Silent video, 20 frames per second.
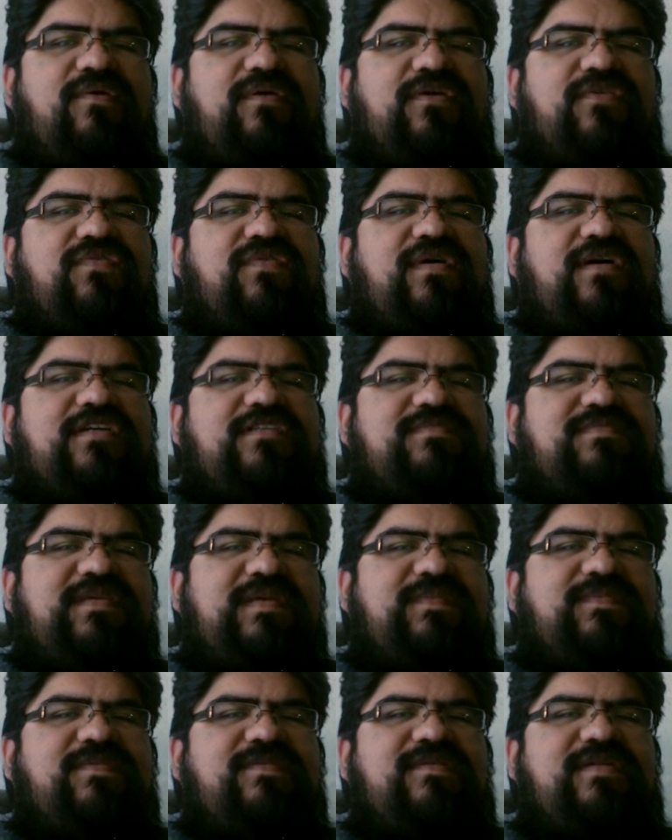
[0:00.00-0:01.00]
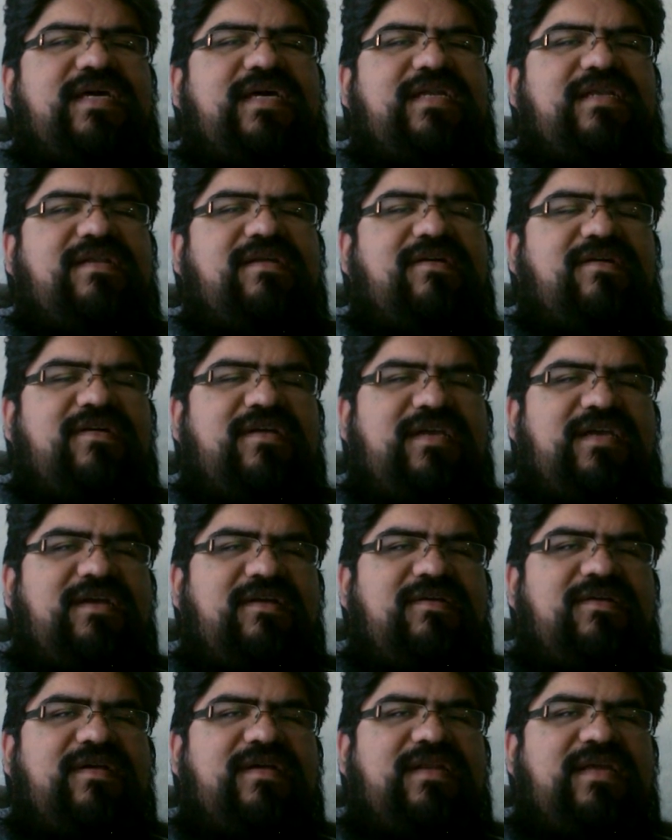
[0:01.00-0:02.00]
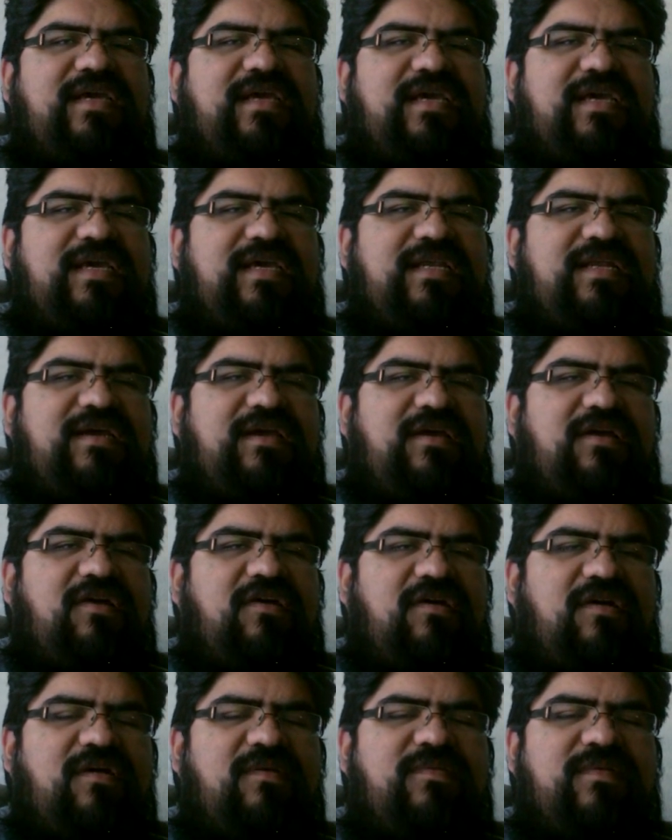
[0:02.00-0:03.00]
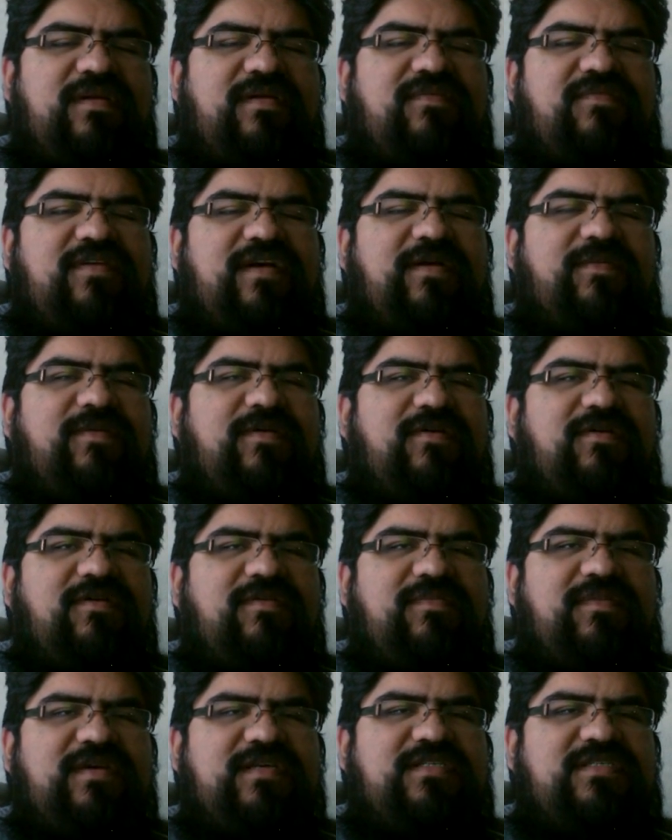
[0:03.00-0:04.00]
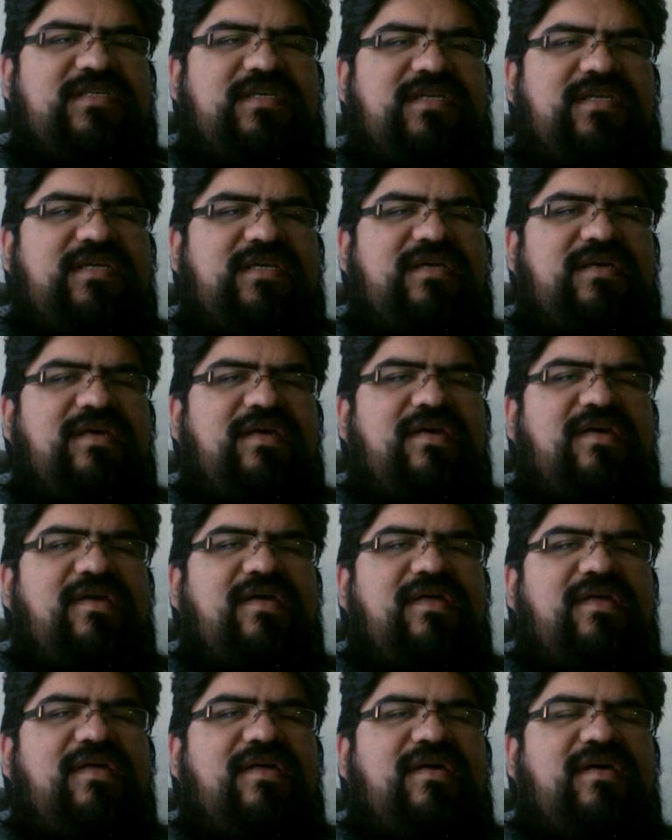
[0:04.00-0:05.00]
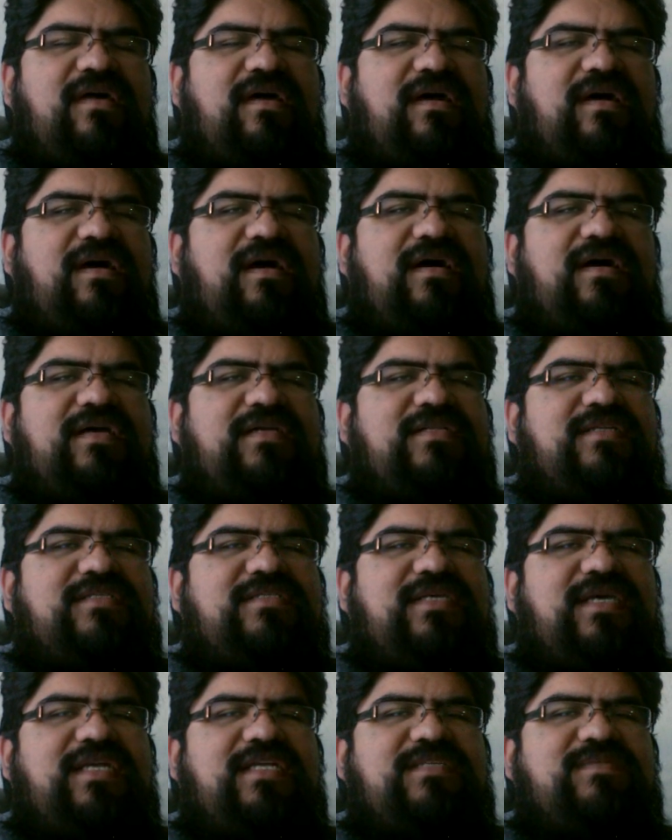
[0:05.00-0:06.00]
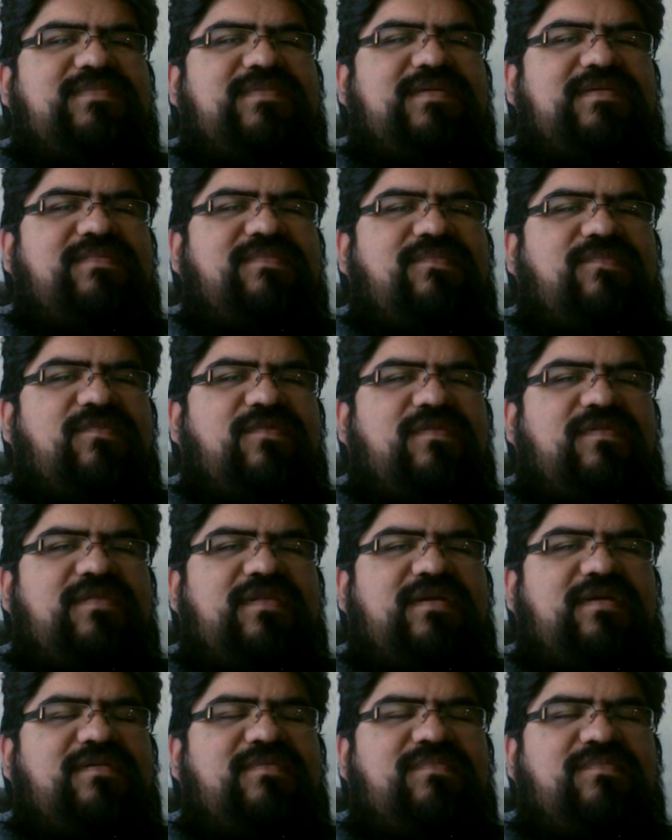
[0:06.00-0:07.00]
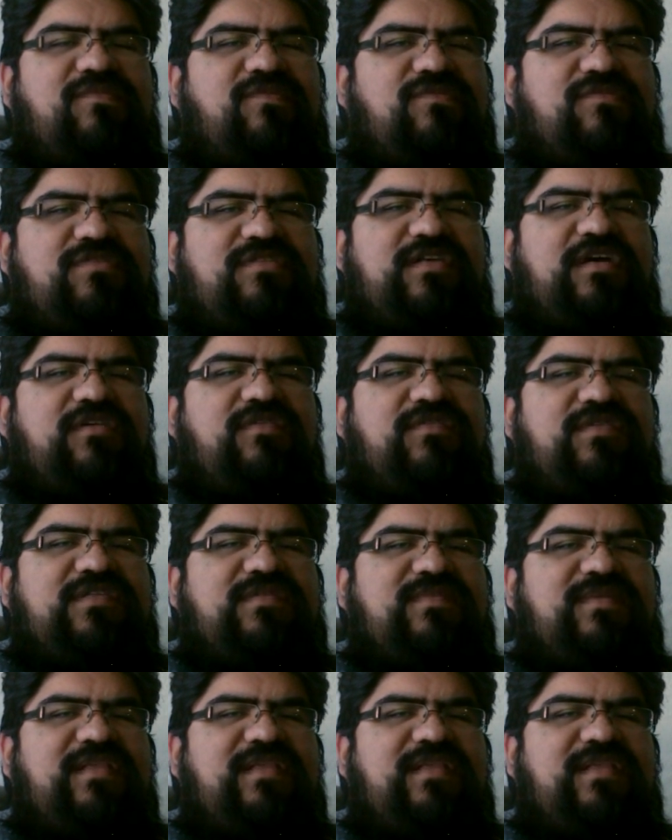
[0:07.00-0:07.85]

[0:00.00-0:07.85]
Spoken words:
But as far as people that are here in a urban environment or a big city, I hate to say this, but they're more selfish.